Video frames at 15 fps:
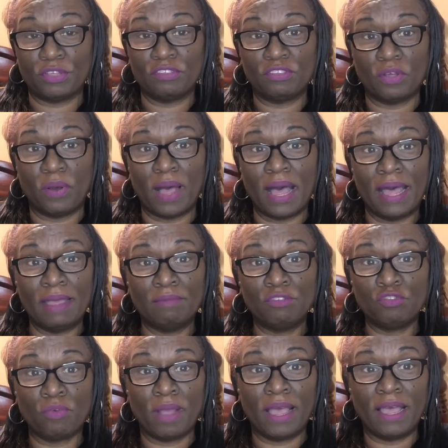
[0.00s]
So I am
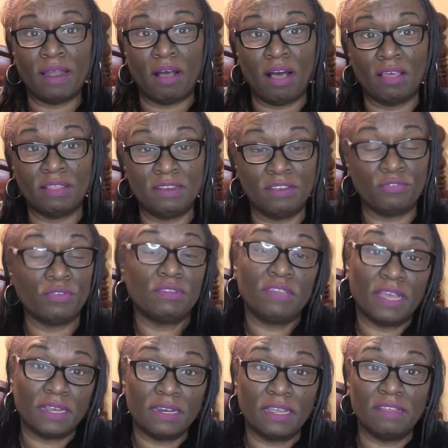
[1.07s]
trying all the different
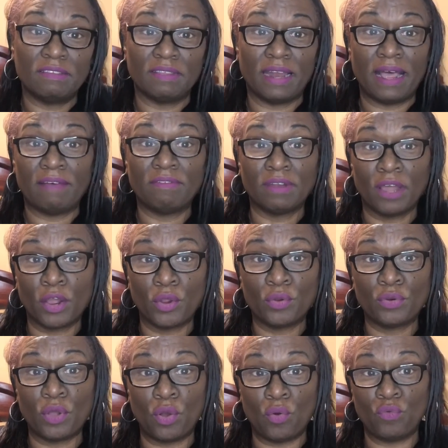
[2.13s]
techniques that I've
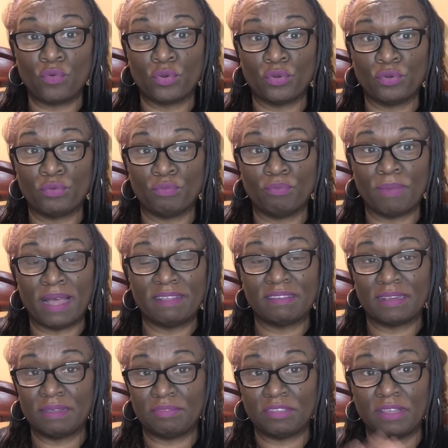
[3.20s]
learned over my
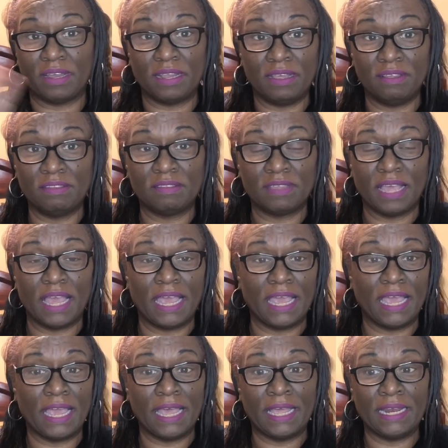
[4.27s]
sleep studies
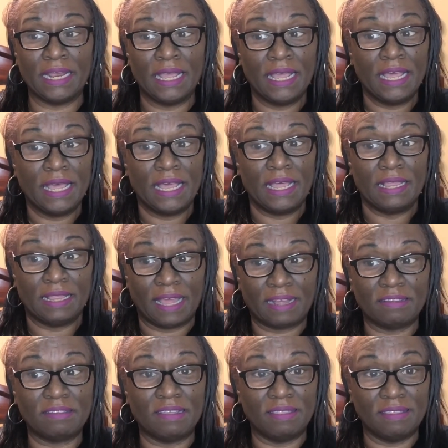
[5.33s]
and like I
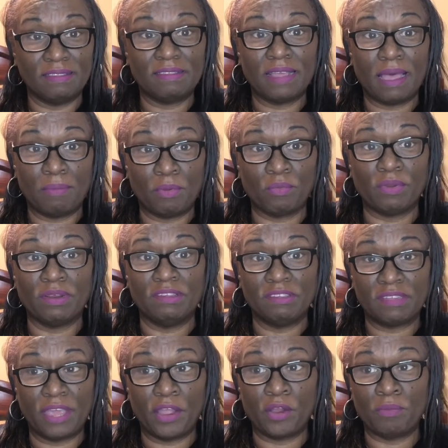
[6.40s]
said, this time it really
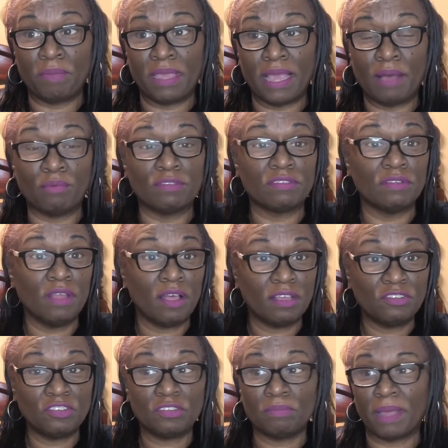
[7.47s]
scared me. I was
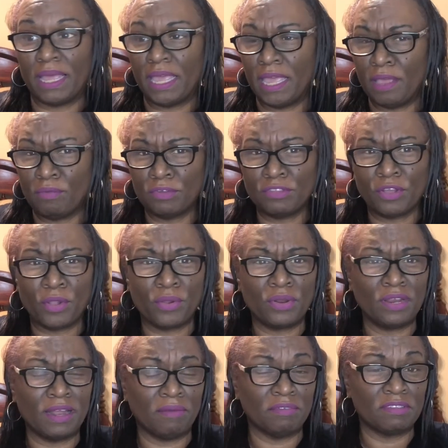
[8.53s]
nauseous, my head was
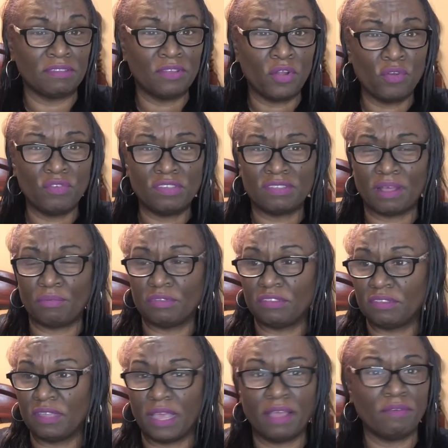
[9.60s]
hurting, I was nervous, I
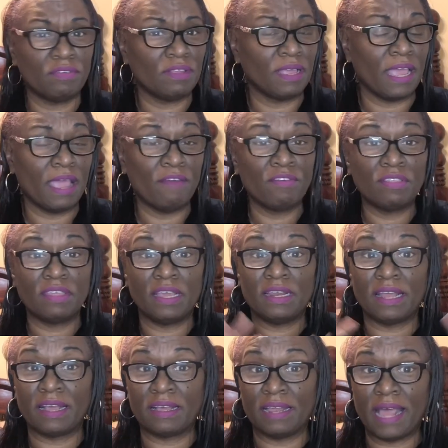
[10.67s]
was everything everything
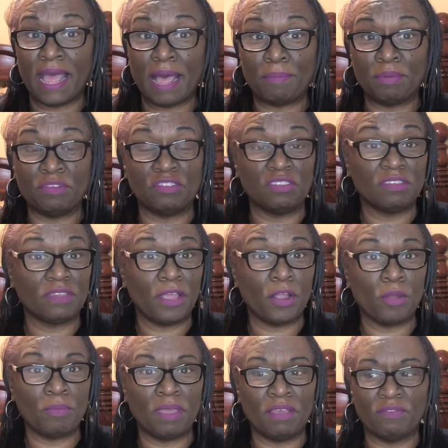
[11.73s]
that could happen just
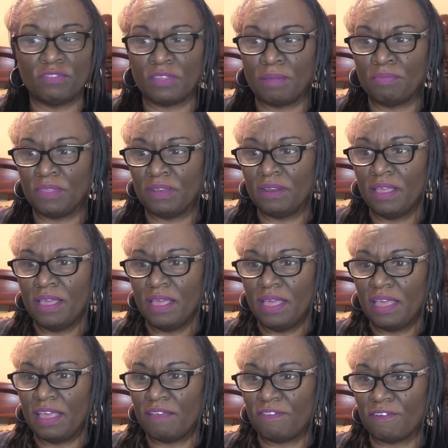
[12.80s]
scared me. If something,
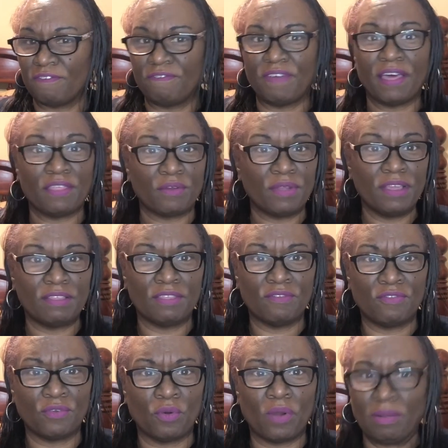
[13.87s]
if a feather hit the
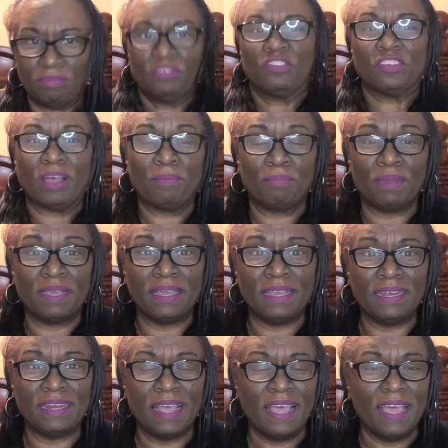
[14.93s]
floor, I'm
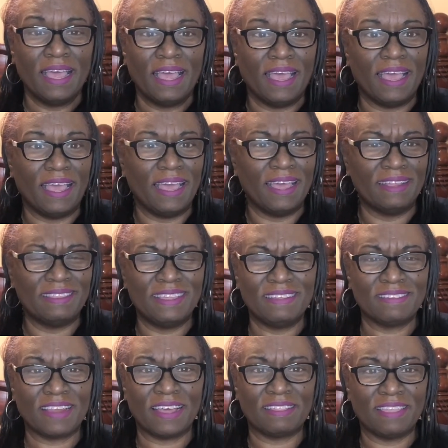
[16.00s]
jumping and things
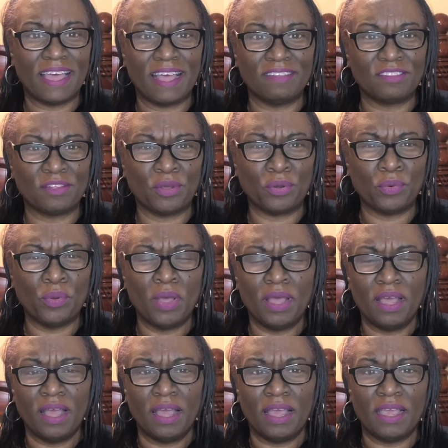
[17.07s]
like that. So
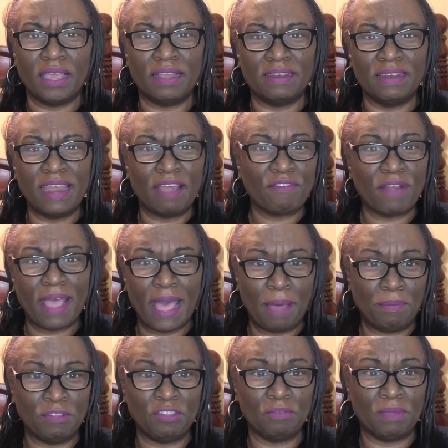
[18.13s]
it never
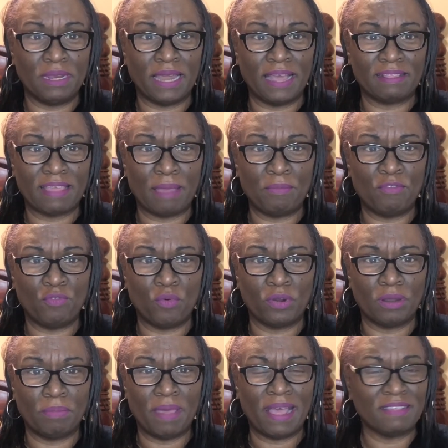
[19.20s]
happened to me like that before in
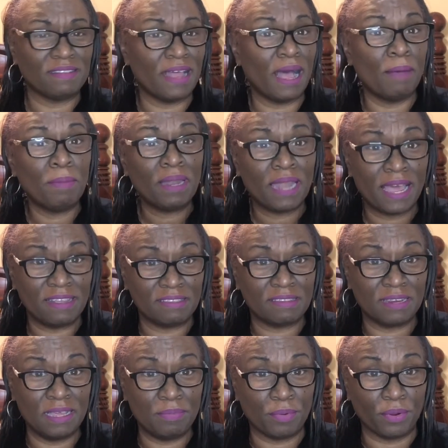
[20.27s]
the past. Now I'm a light
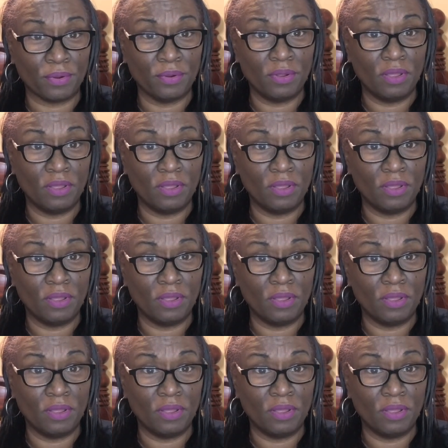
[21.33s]
sleeper.